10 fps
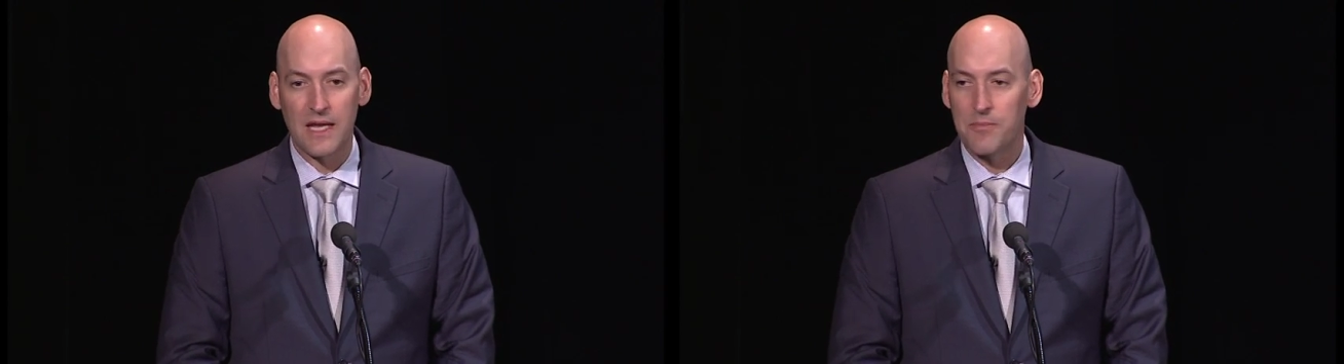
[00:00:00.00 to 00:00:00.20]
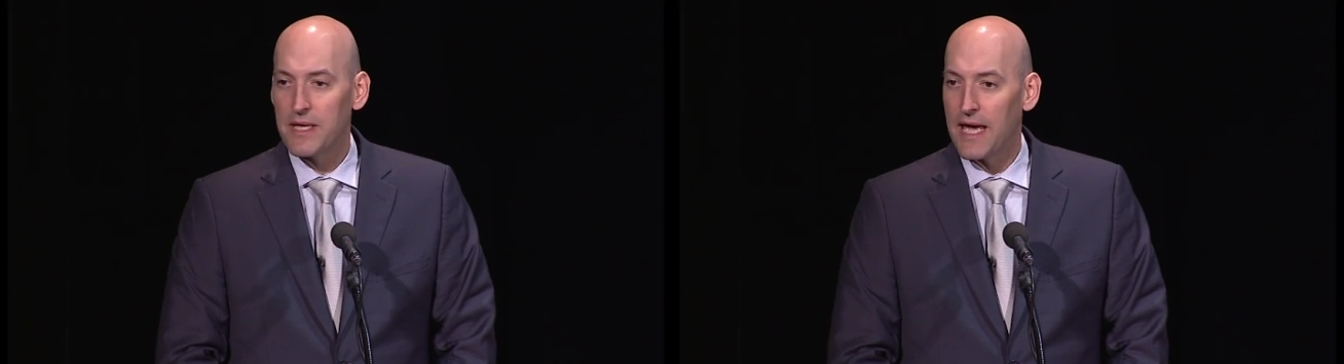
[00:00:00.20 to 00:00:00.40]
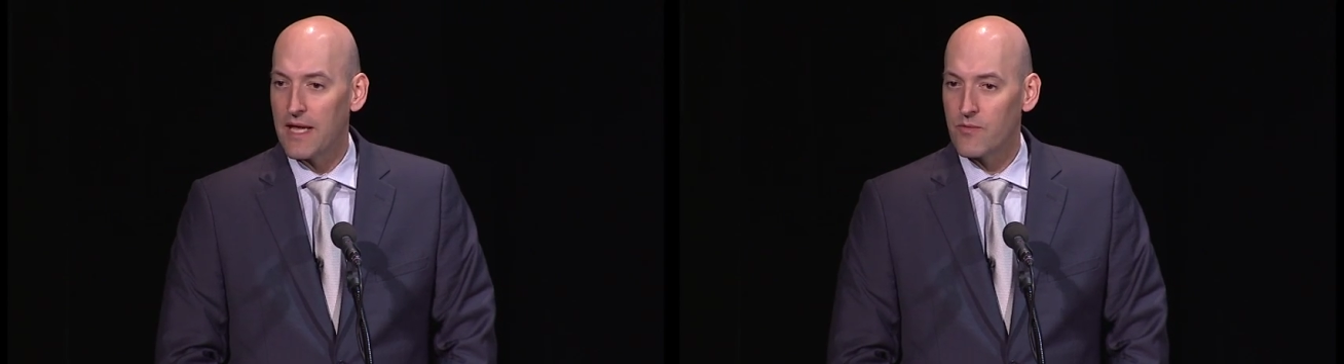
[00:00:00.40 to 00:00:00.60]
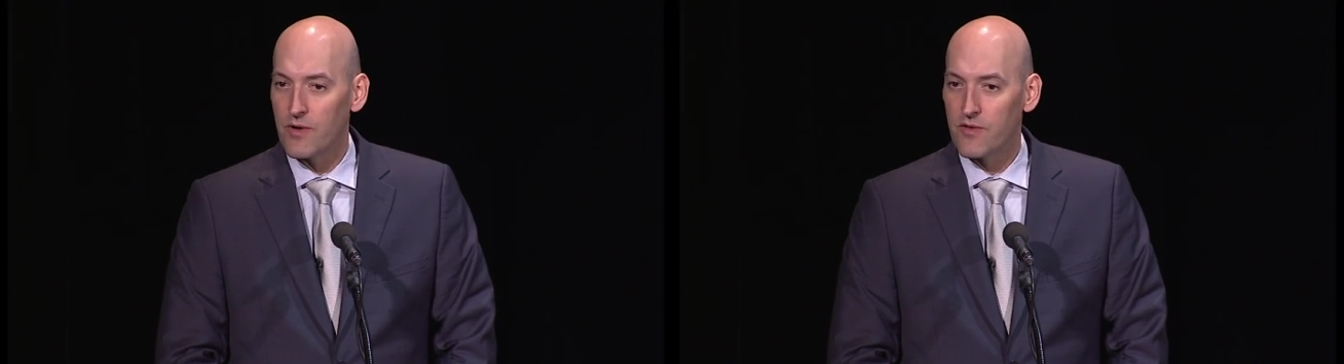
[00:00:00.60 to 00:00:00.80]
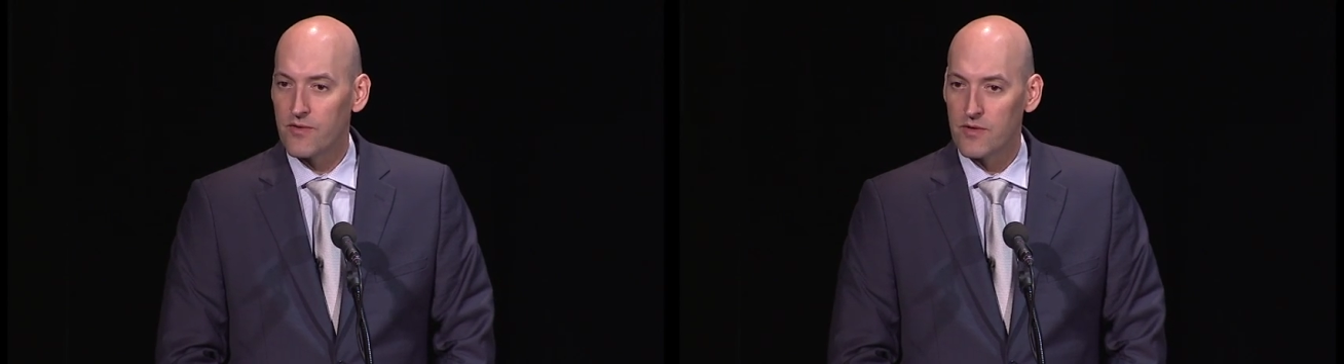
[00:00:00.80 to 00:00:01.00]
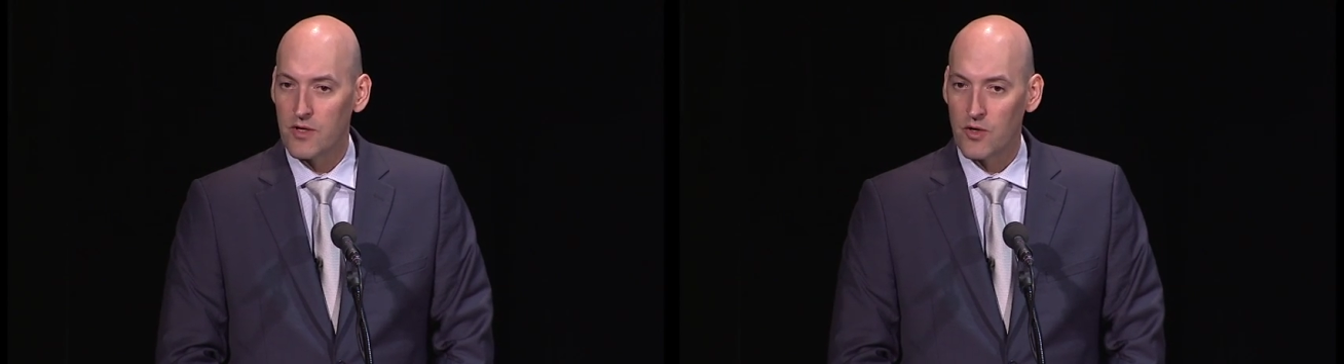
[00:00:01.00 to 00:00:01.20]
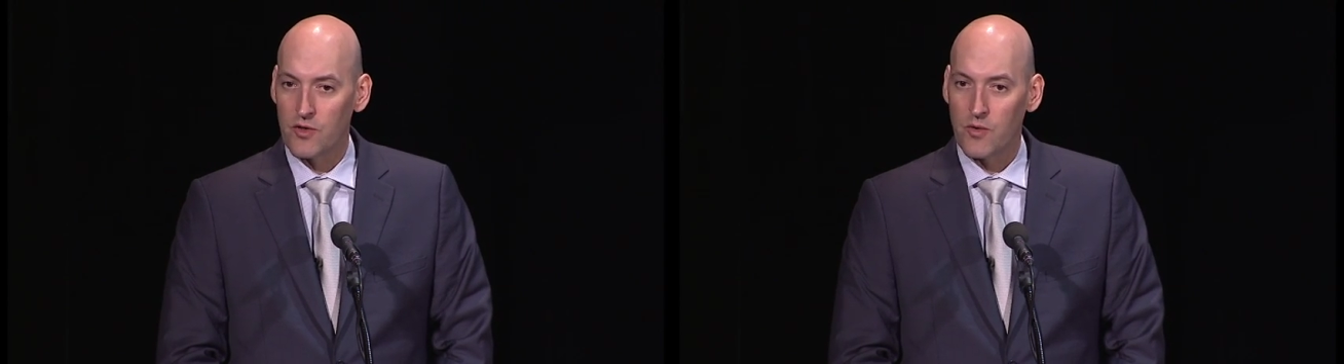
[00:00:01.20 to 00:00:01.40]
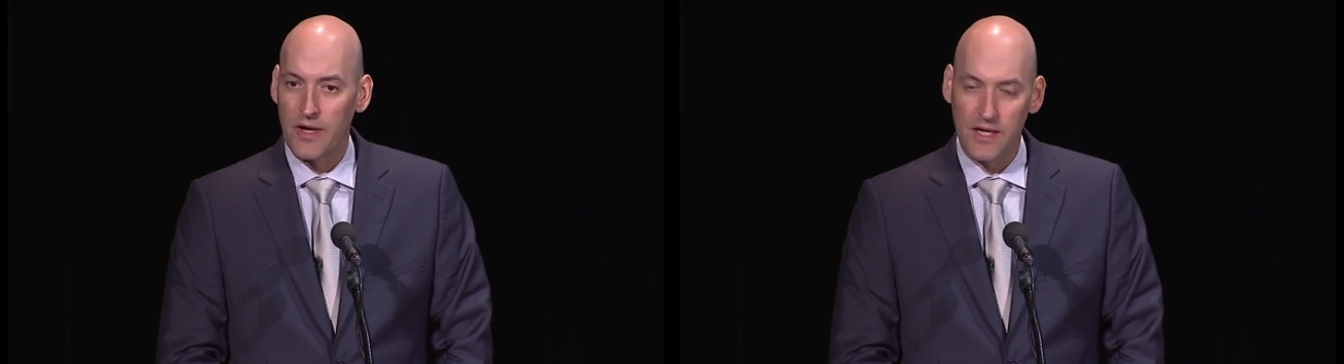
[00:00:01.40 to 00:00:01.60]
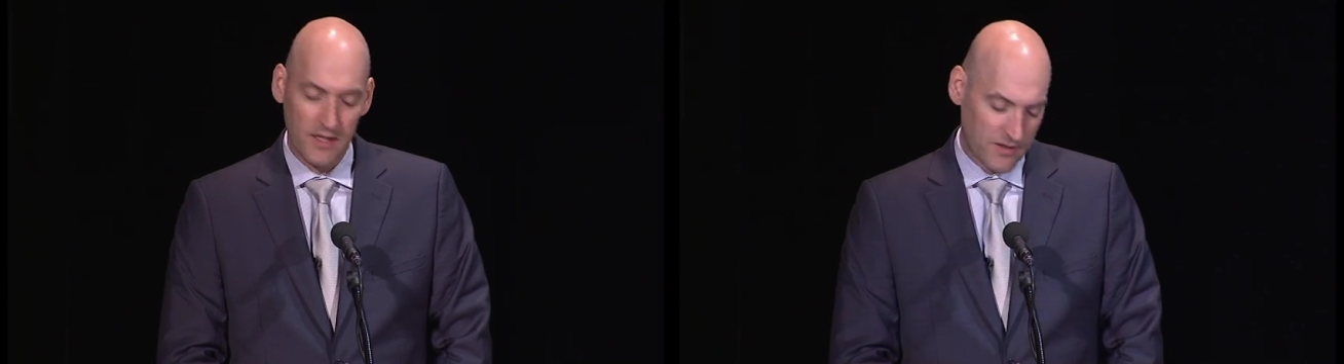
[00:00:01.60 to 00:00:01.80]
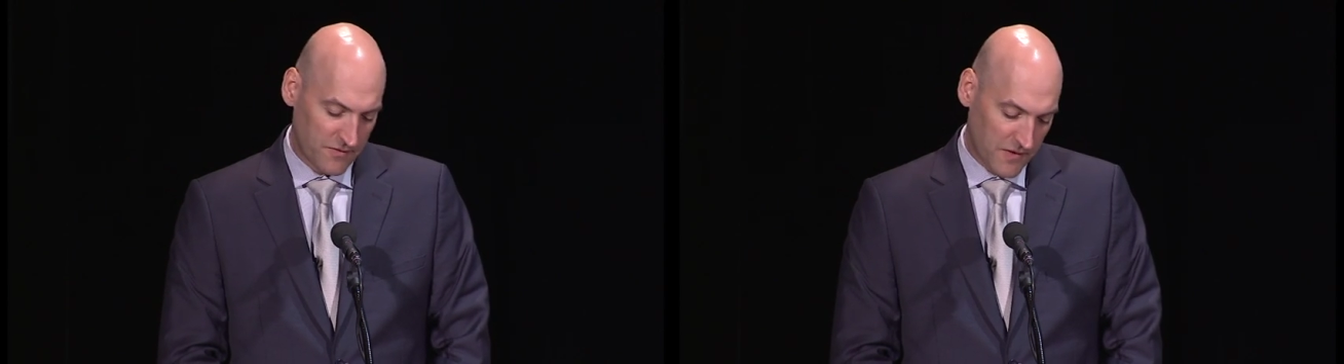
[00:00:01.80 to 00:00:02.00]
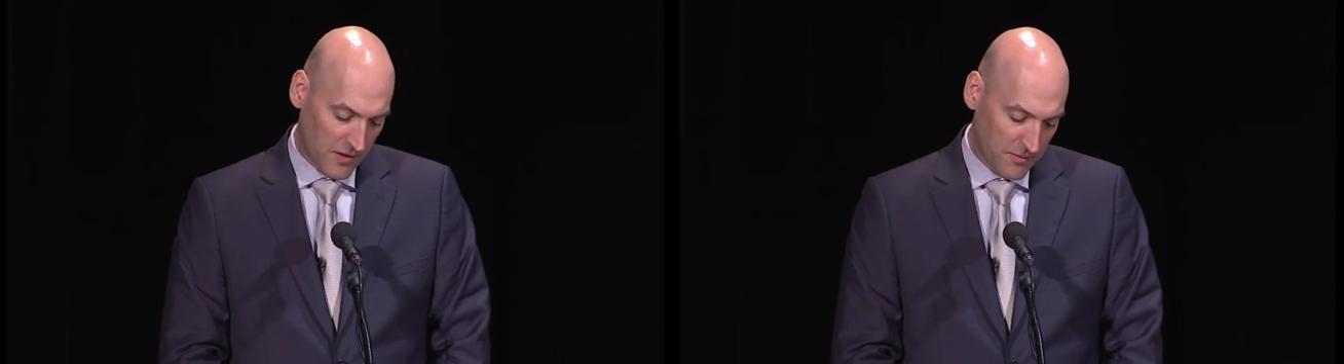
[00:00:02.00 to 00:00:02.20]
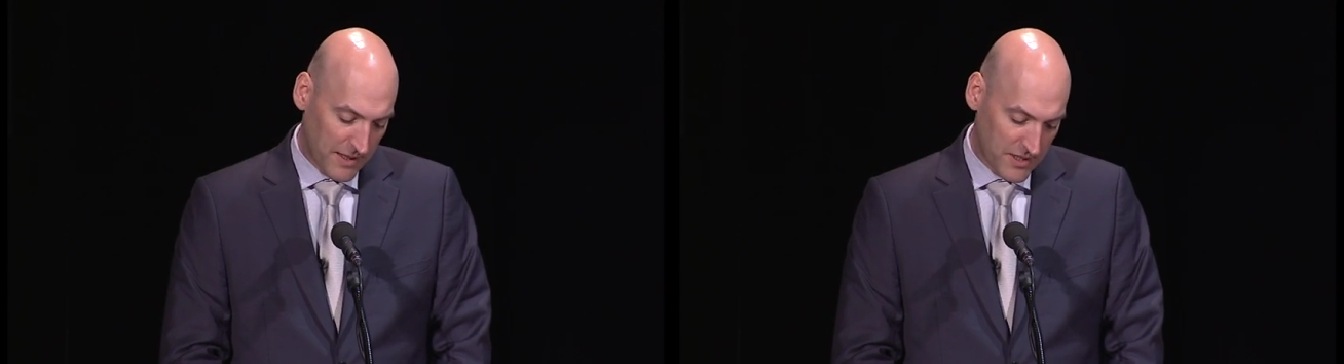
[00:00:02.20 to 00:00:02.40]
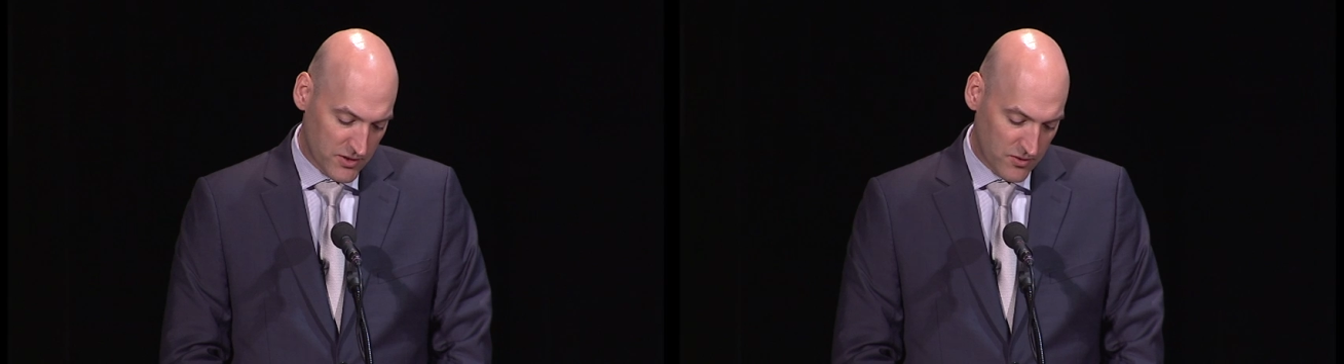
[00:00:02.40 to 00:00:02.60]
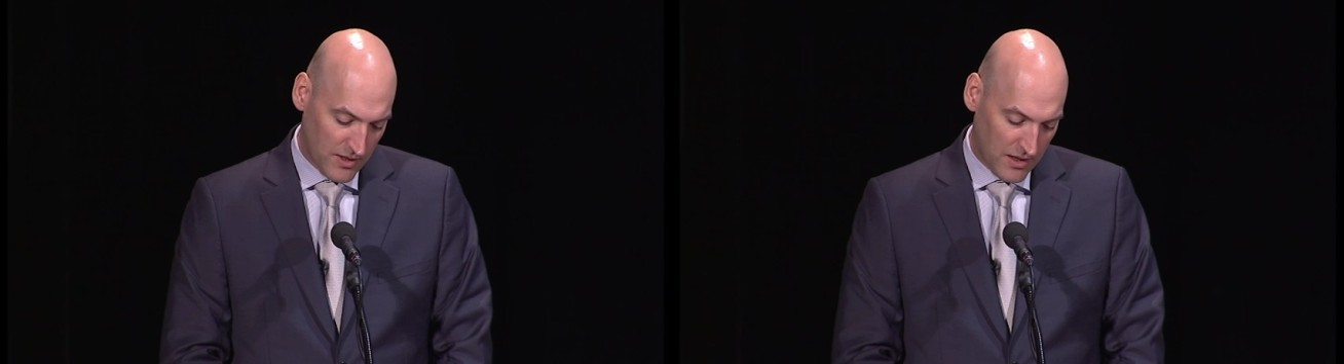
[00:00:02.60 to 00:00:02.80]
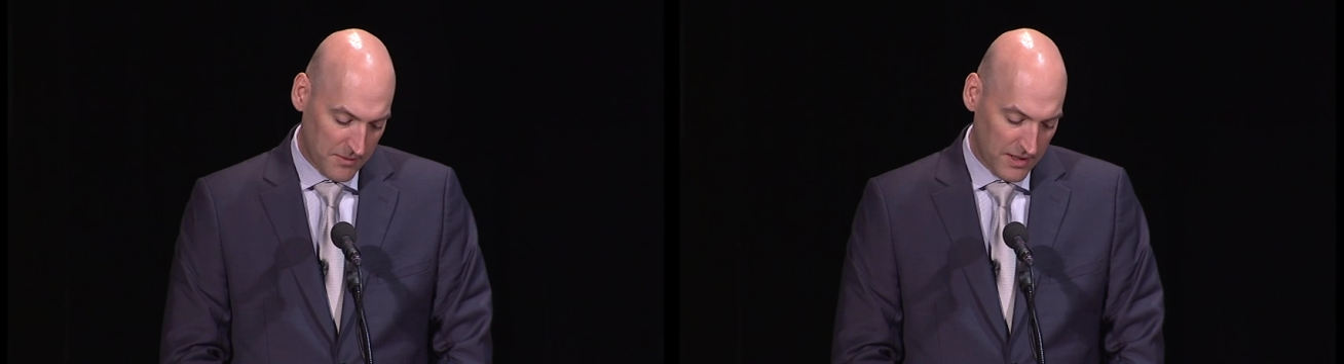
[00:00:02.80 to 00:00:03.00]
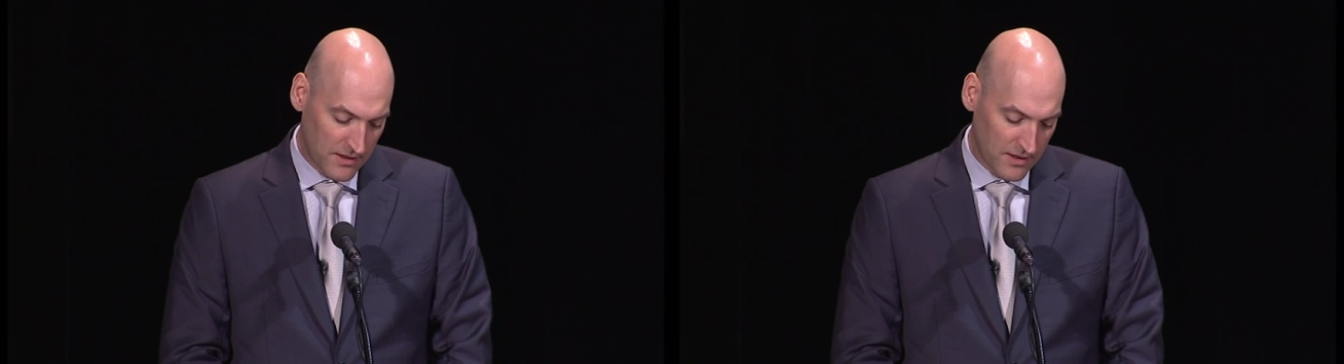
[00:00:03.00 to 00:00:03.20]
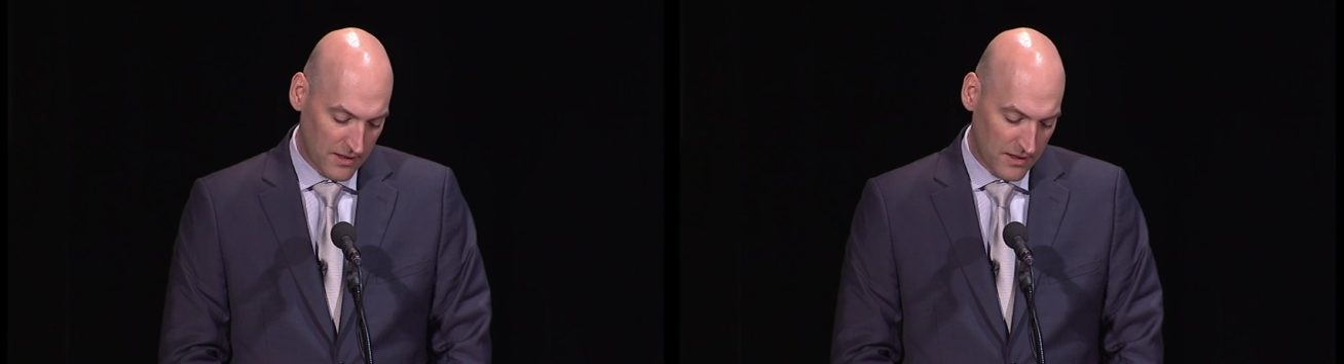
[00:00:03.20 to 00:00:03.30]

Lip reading: it began with an earthquake followed by a tsunami